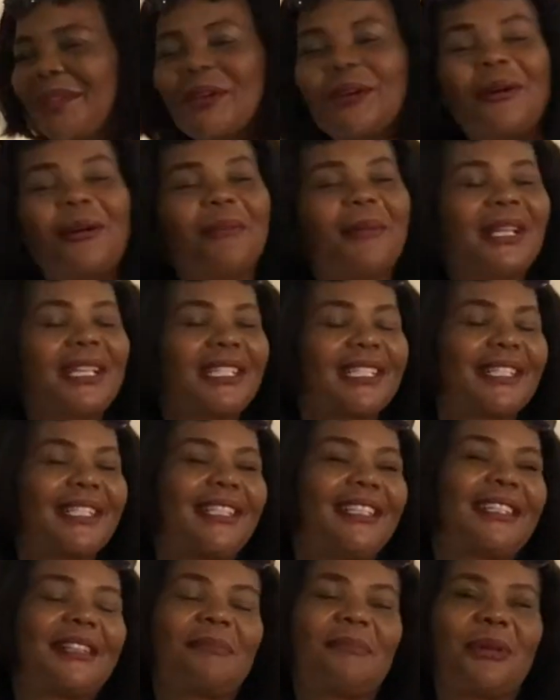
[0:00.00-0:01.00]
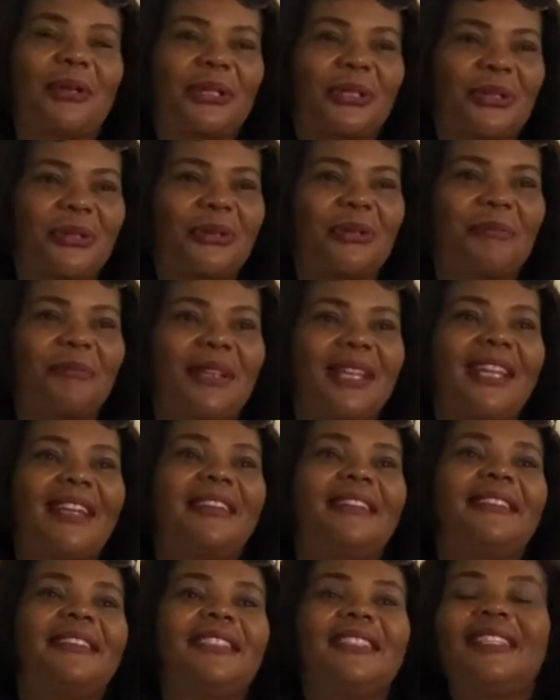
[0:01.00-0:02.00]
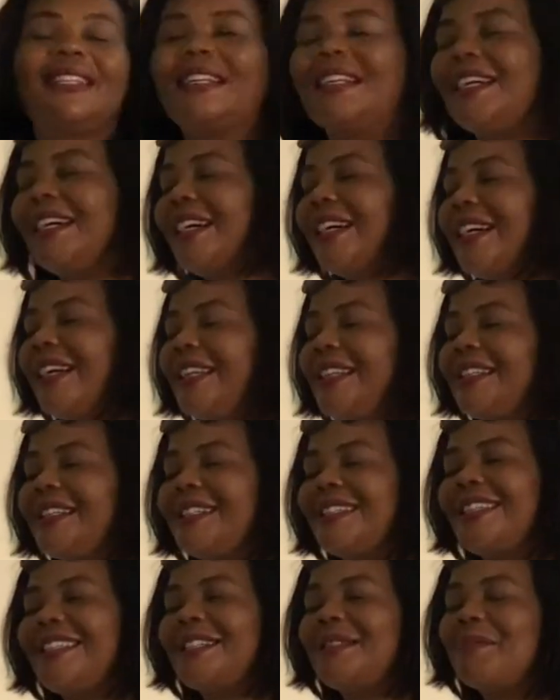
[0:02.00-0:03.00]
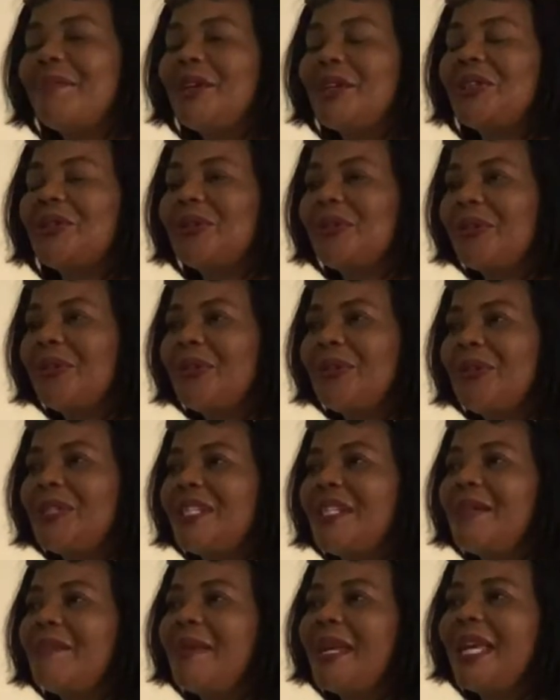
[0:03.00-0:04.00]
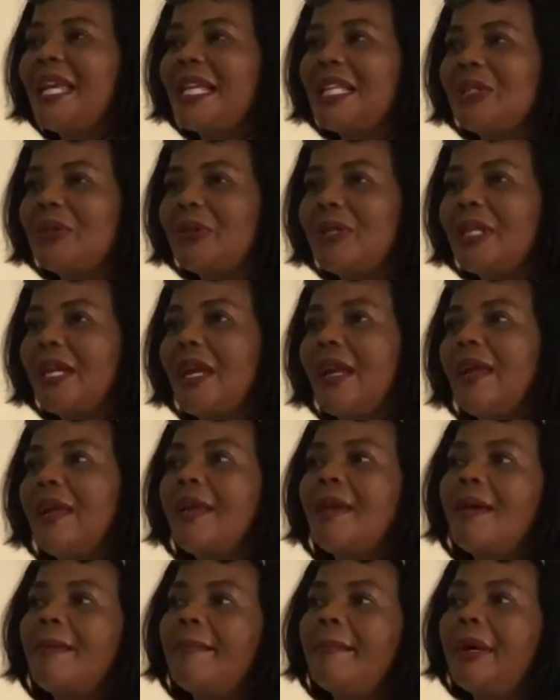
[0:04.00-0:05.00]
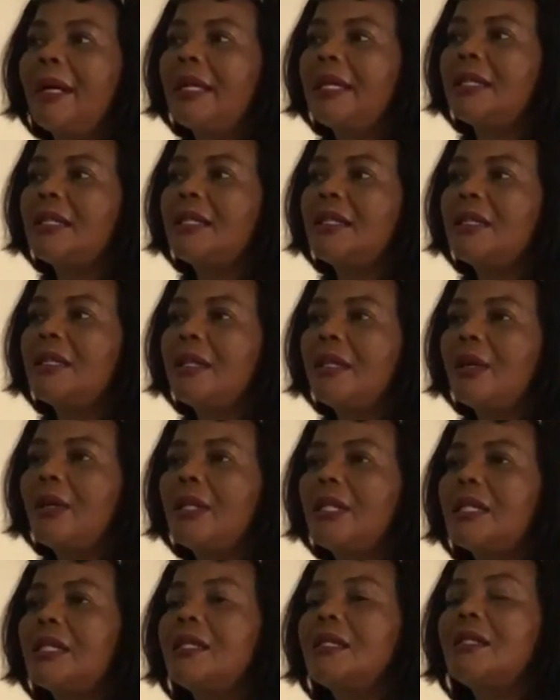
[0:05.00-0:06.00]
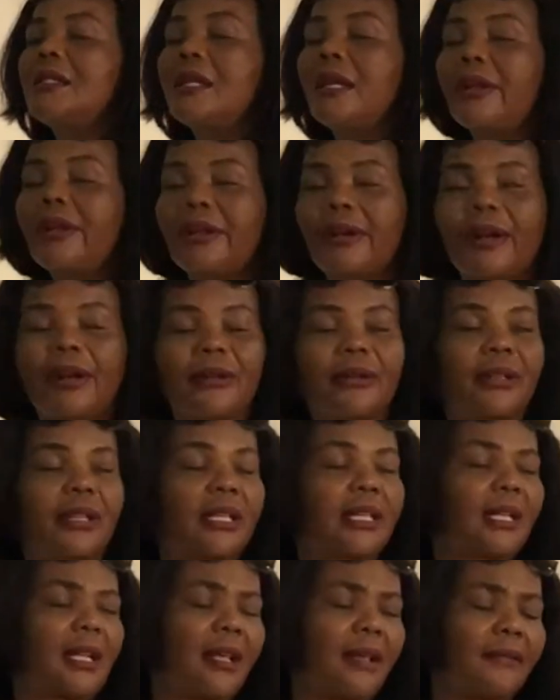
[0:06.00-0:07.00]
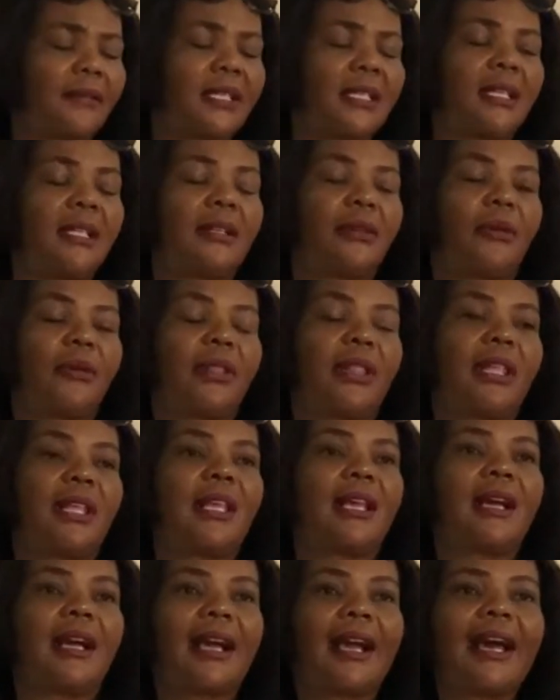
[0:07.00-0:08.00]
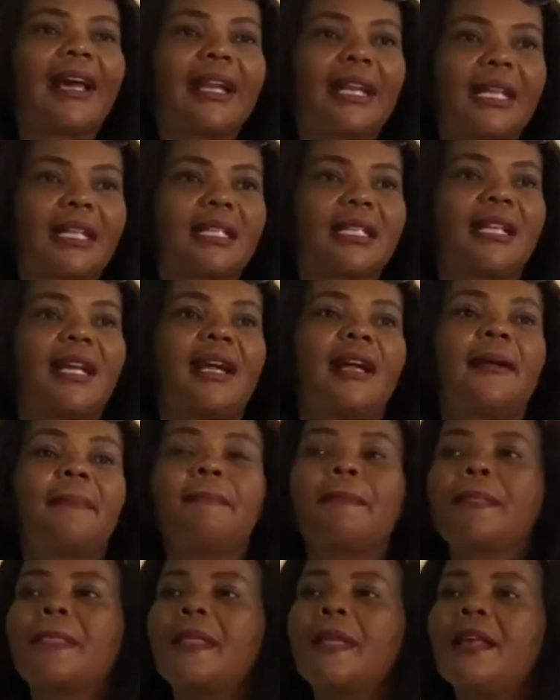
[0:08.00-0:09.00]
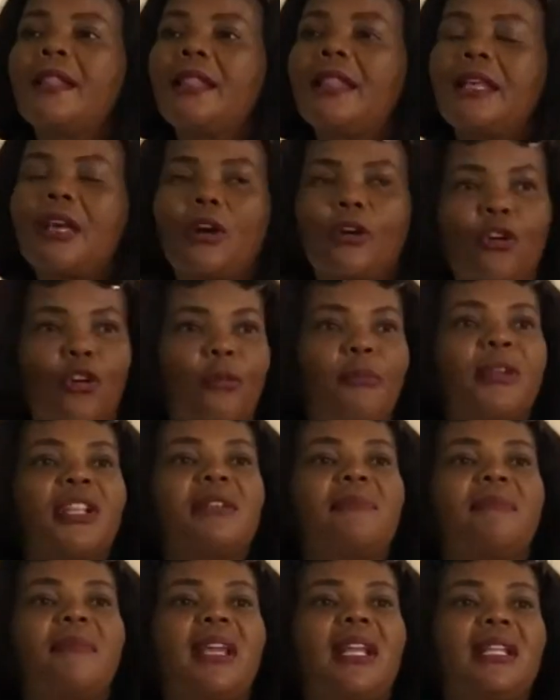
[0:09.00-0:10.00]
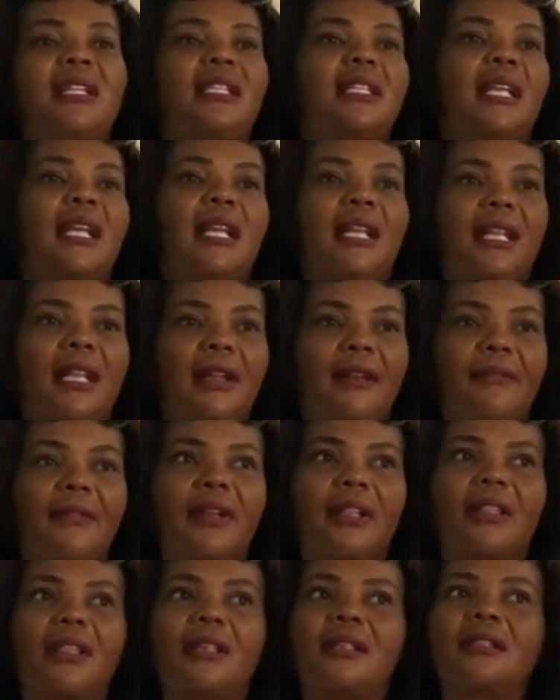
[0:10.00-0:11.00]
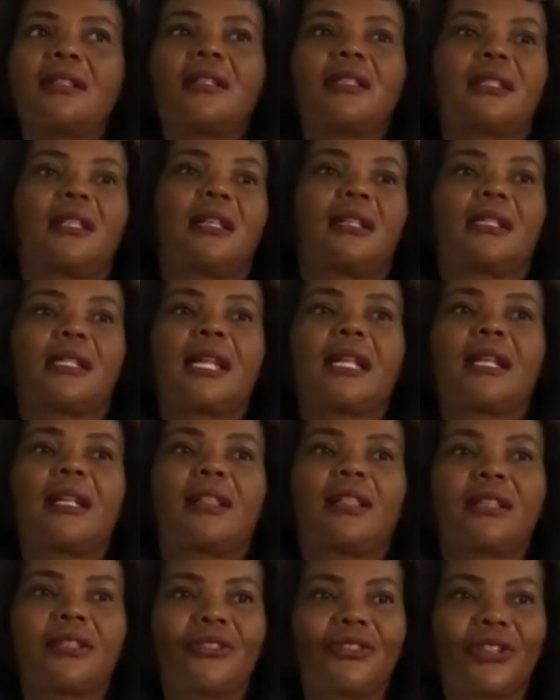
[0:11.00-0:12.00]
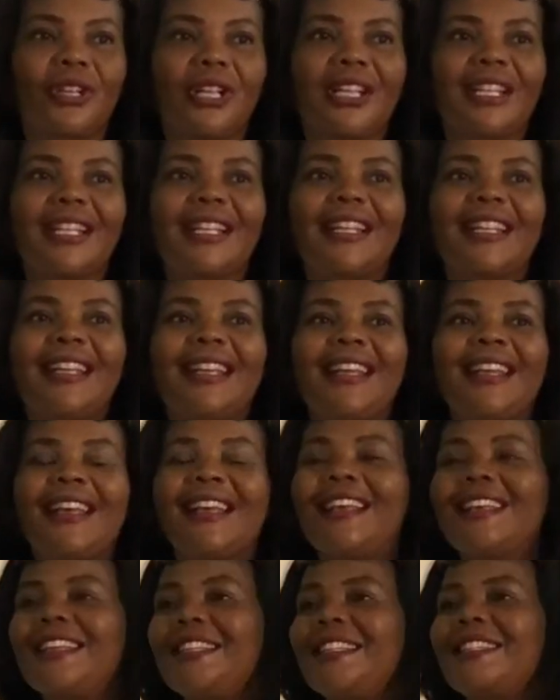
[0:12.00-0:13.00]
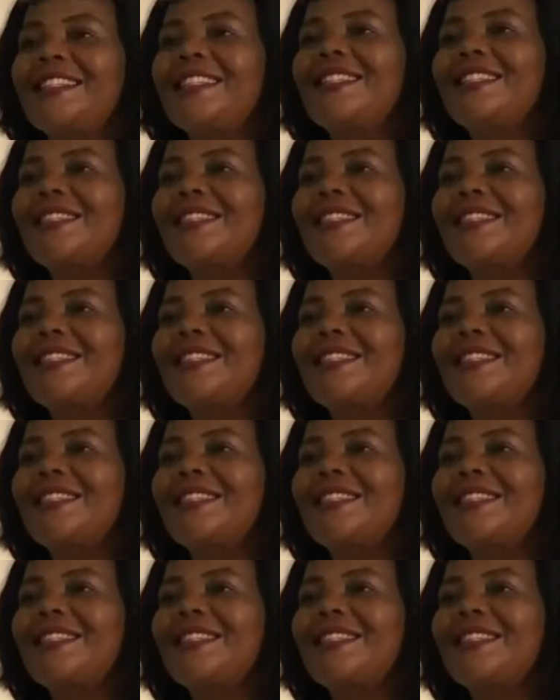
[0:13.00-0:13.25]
Obed reports to me, and his mentor couldn't make it today. But the turnaround that I have seen on their character, their commitment, and everything since they started this journey is